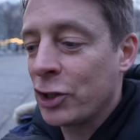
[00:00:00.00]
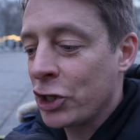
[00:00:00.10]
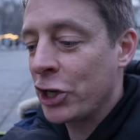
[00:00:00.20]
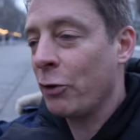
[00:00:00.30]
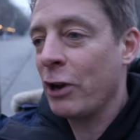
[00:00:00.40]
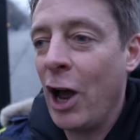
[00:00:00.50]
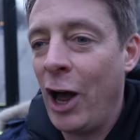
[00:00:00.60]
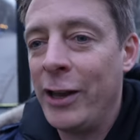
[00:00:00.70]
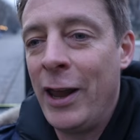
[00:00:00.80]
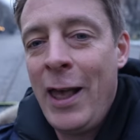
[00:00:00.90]
cheering
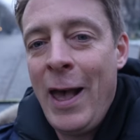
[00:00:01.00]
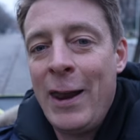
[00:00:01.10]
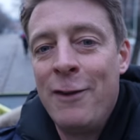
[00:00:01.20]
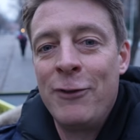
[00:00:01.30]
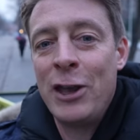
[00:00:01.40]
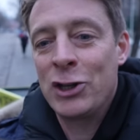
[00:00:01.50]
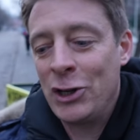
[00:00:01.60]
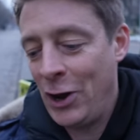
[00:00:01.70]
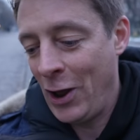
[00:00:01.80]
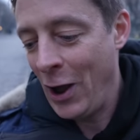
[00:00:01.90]
on an
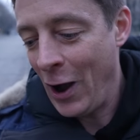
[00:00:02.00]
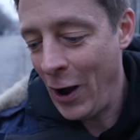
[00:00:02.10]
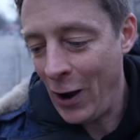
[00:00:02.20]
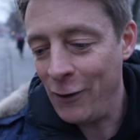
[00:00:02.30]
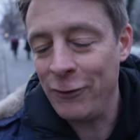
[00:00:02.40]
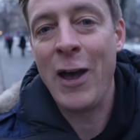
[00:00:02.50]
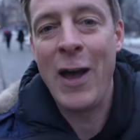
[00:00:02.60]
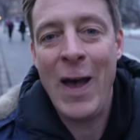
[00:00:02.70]
invasion of